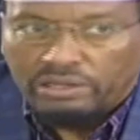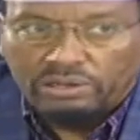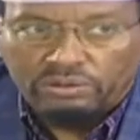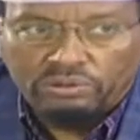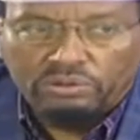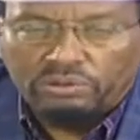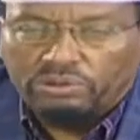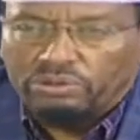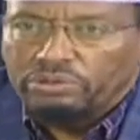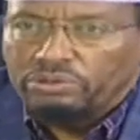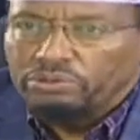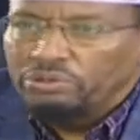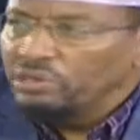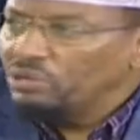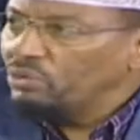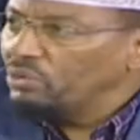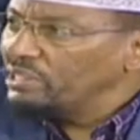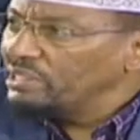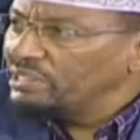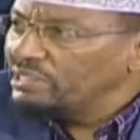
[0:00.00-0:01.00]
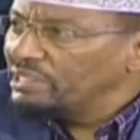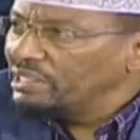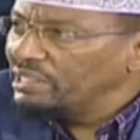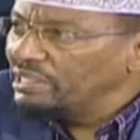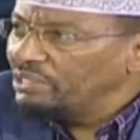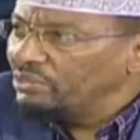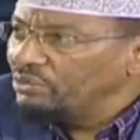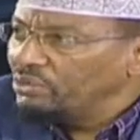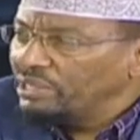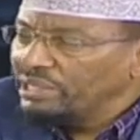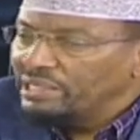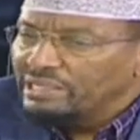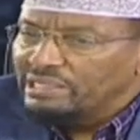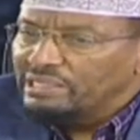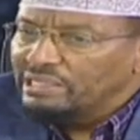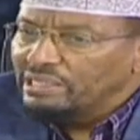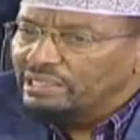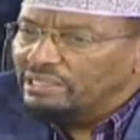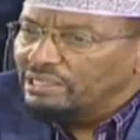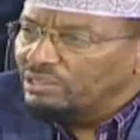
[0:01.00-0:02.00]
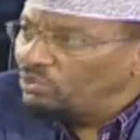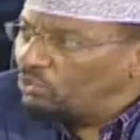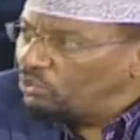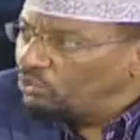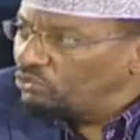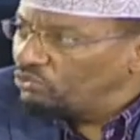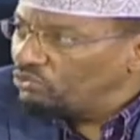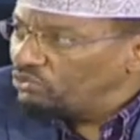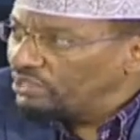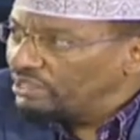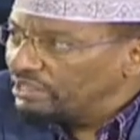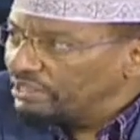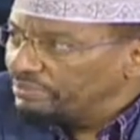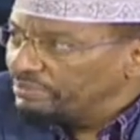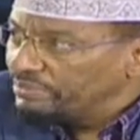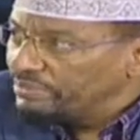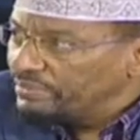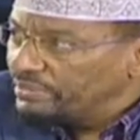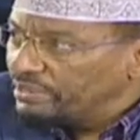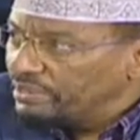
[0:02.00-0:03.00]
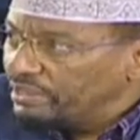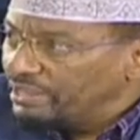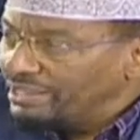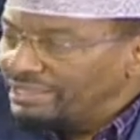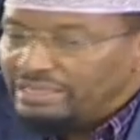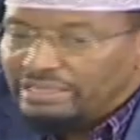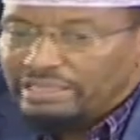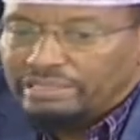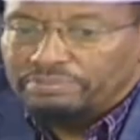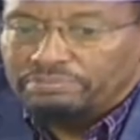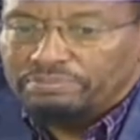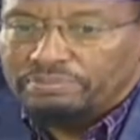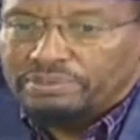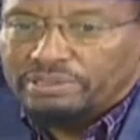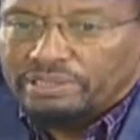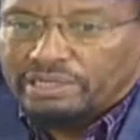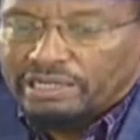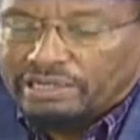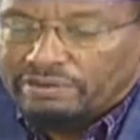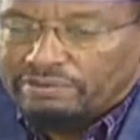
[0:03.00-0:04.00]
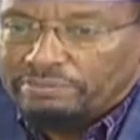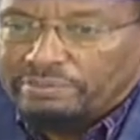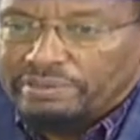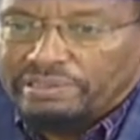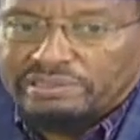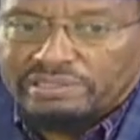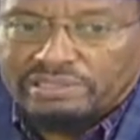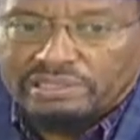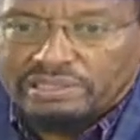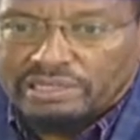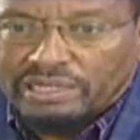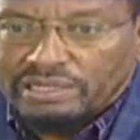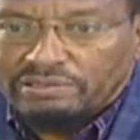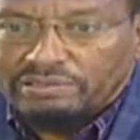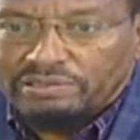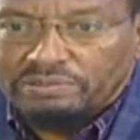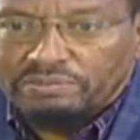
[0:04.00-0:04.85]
Look, you are getting loans. In the government's tax